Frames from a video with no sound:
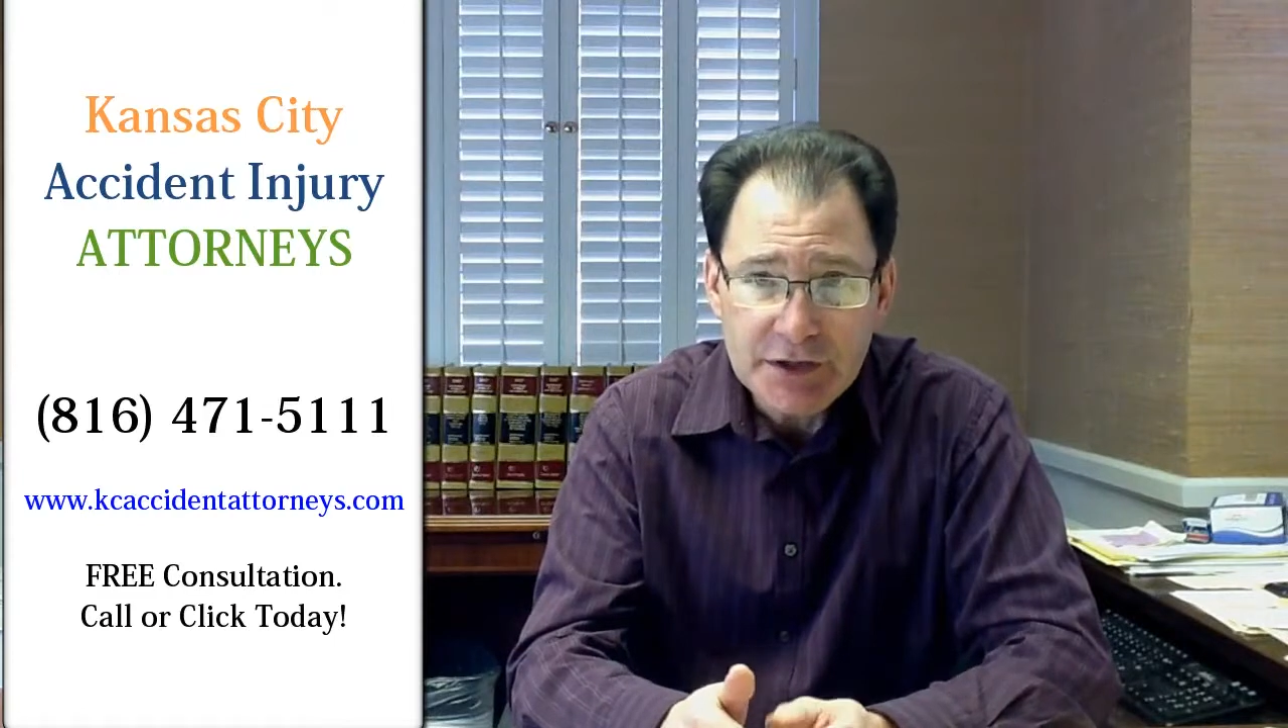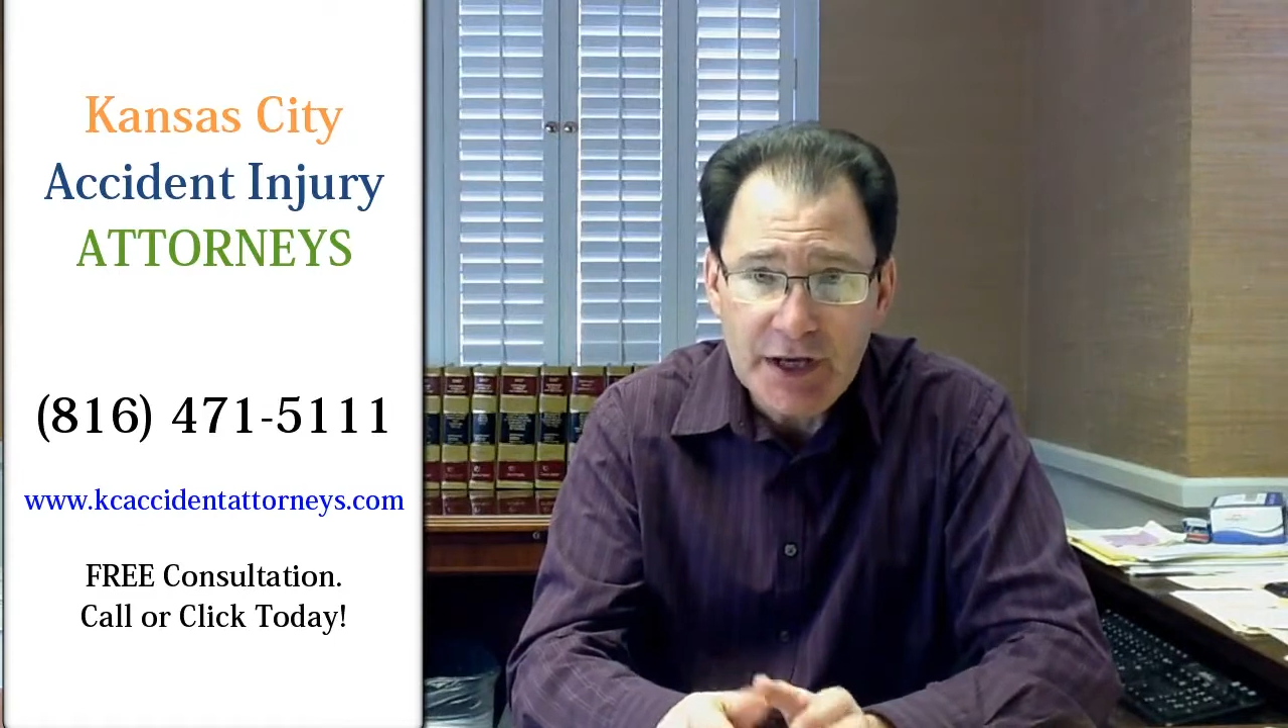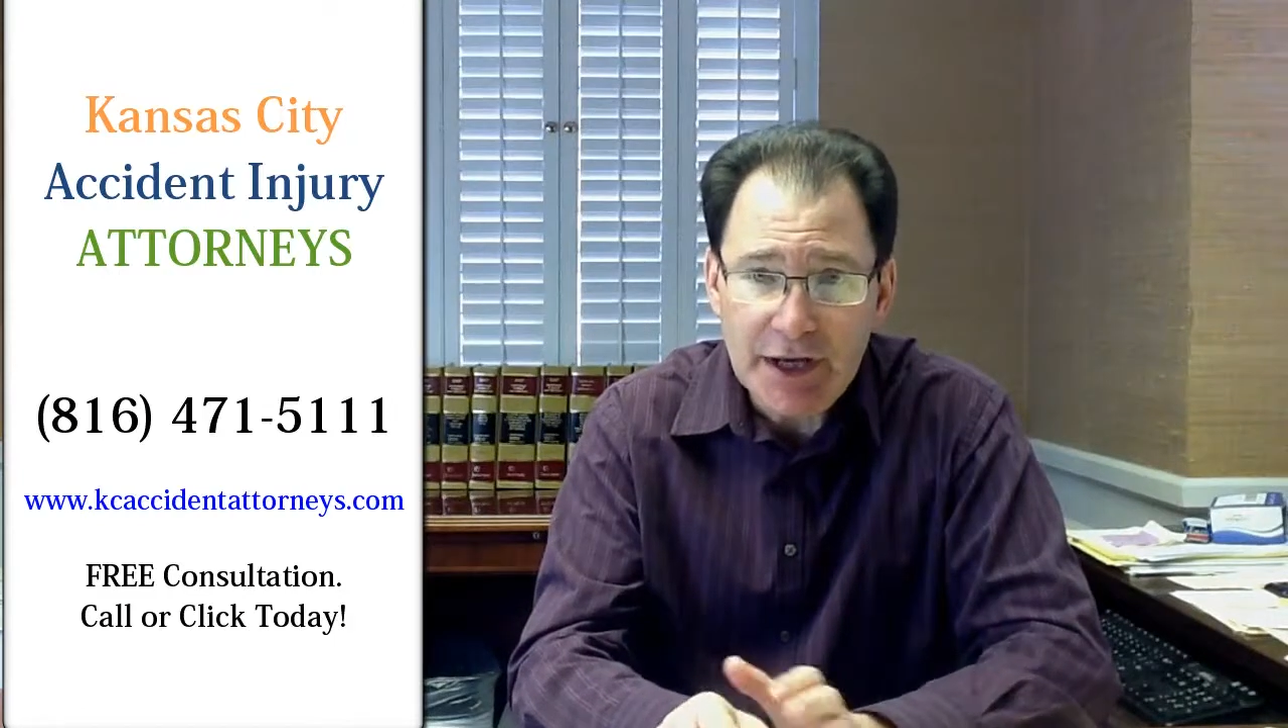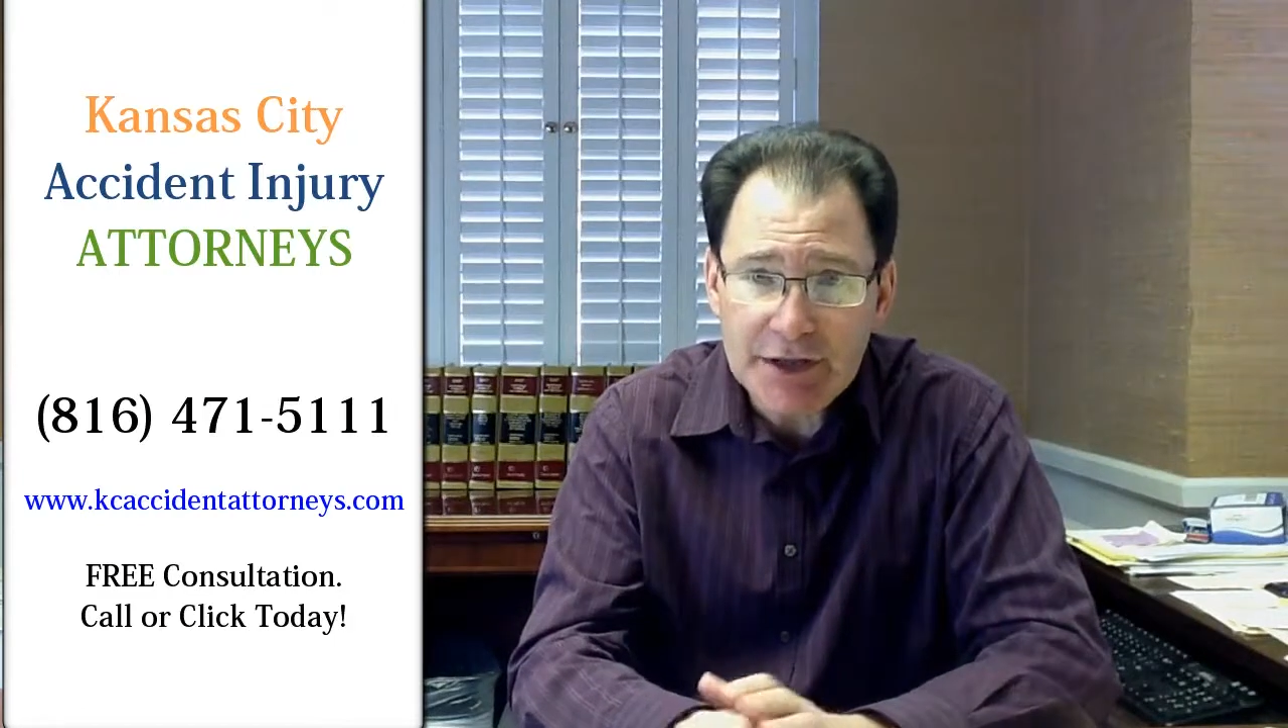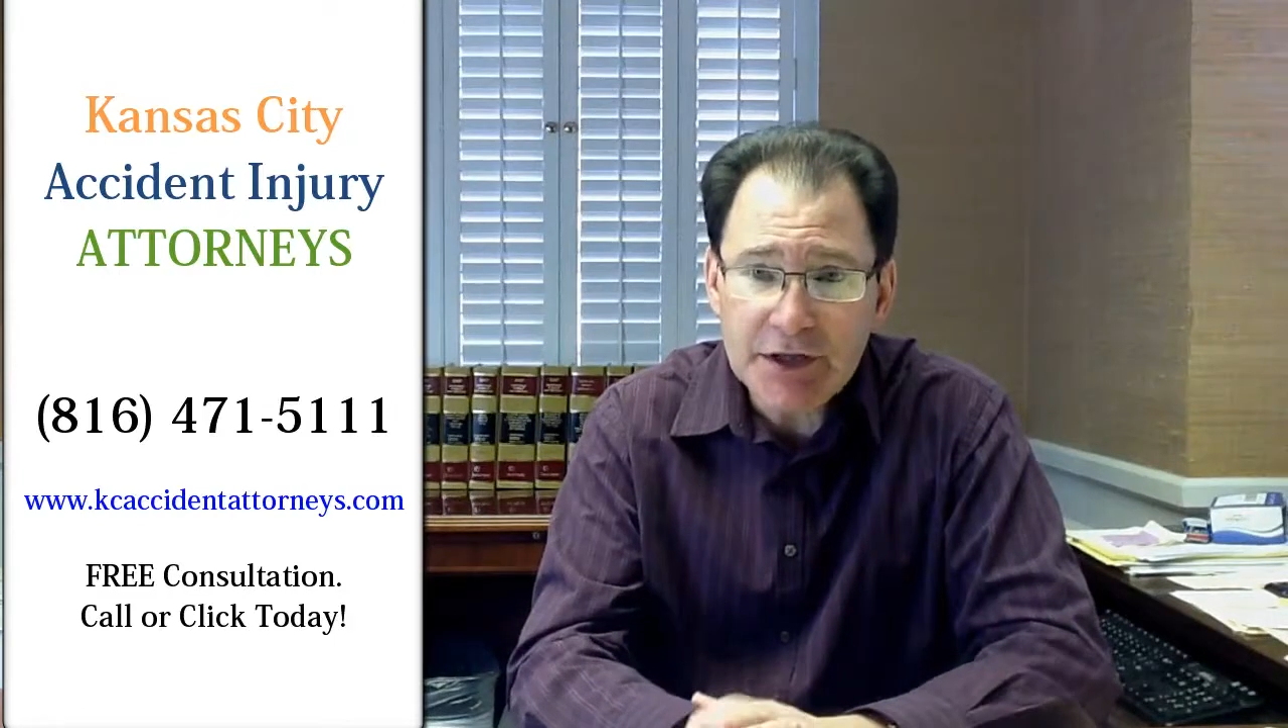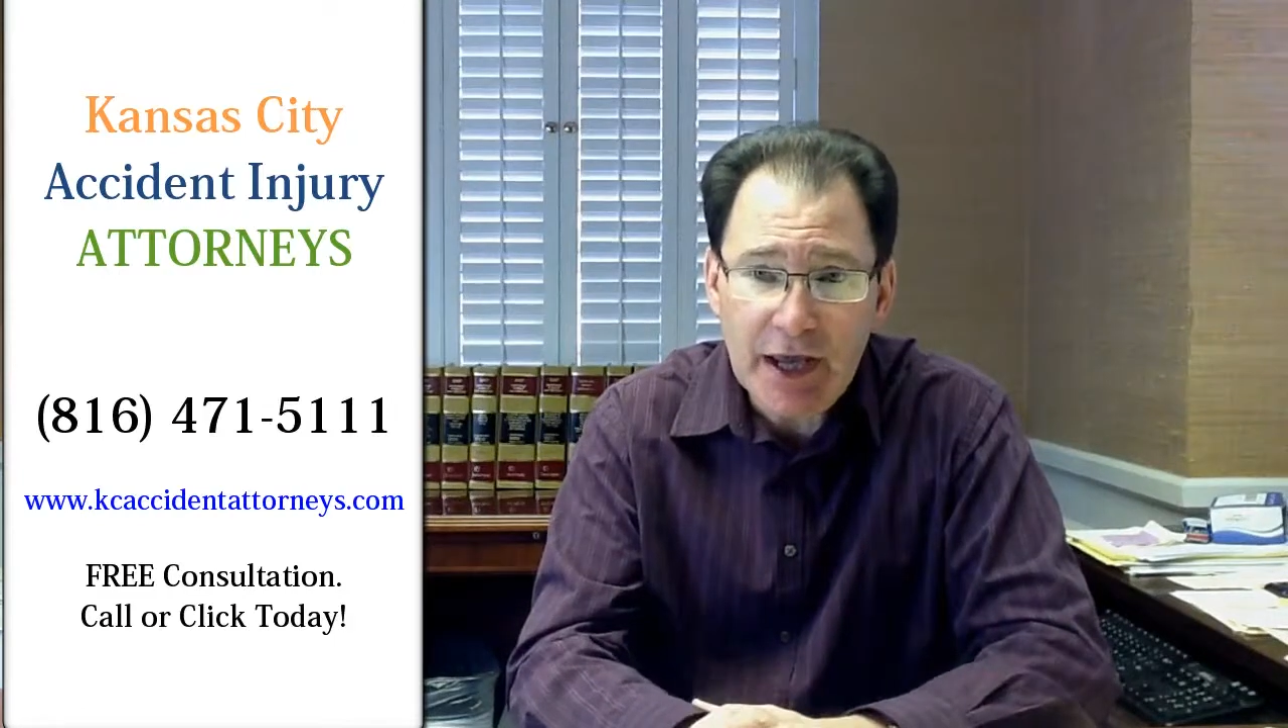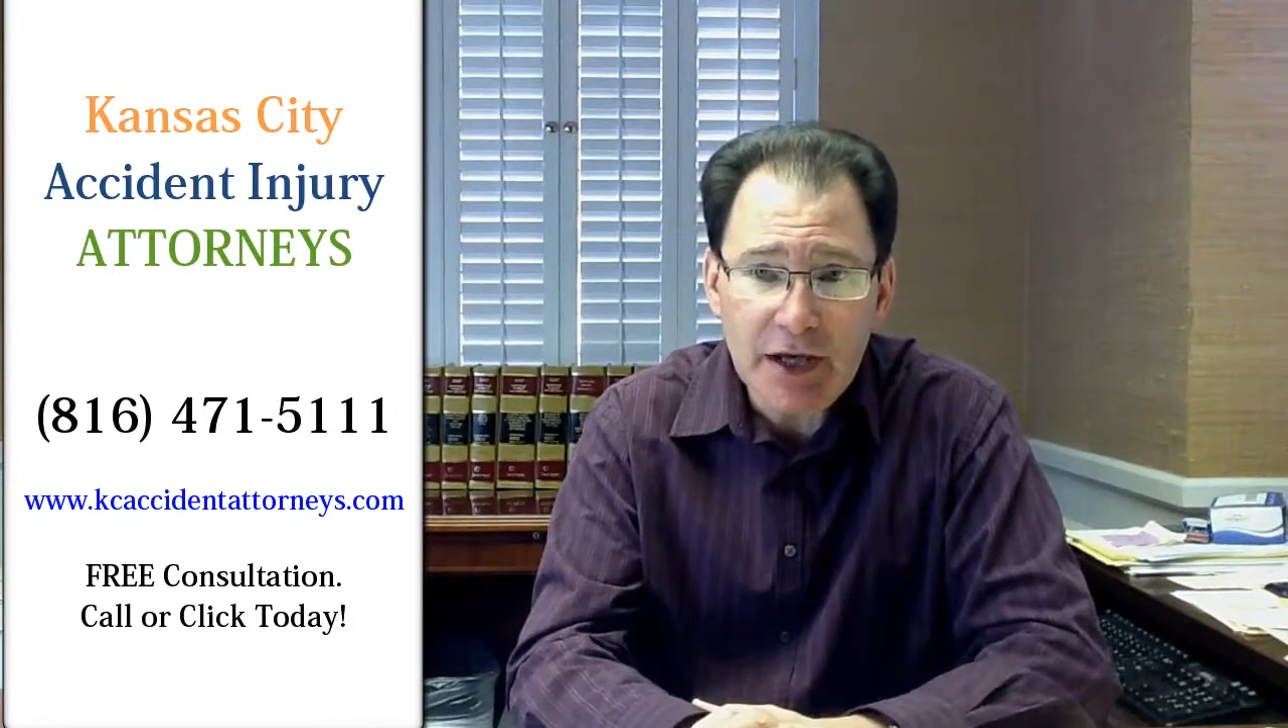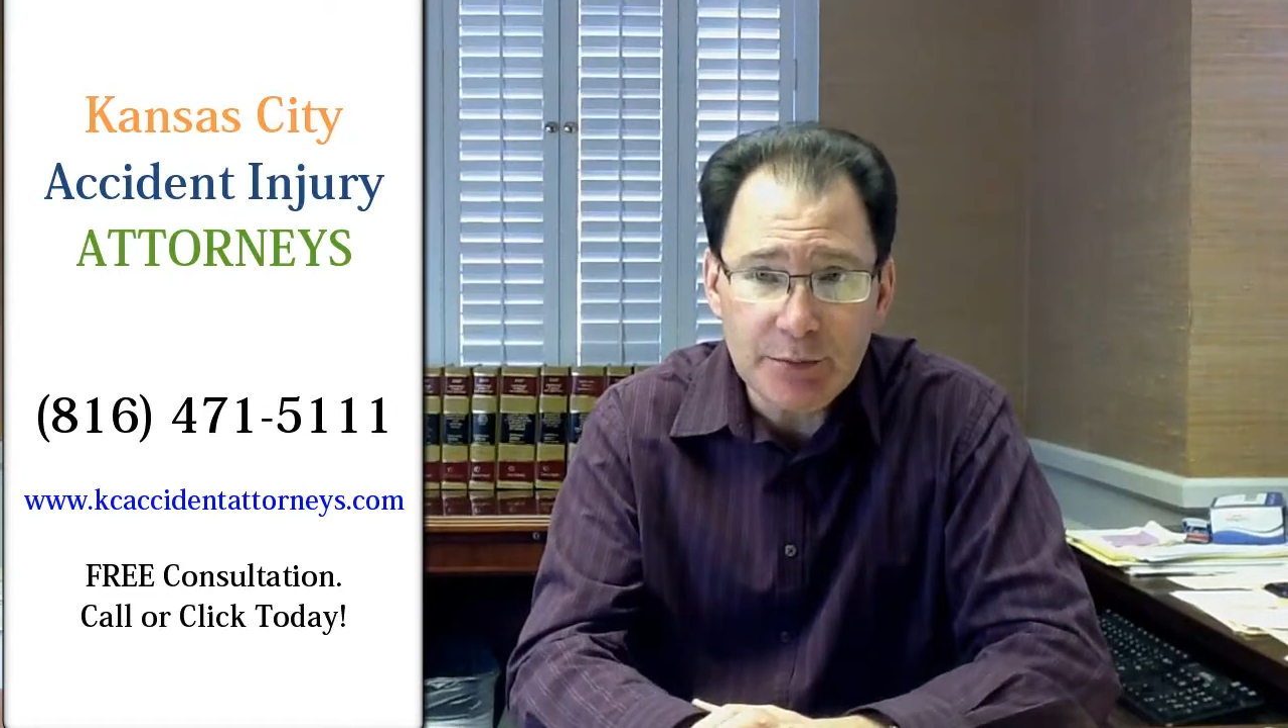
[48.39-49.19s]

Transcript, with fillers: can indicate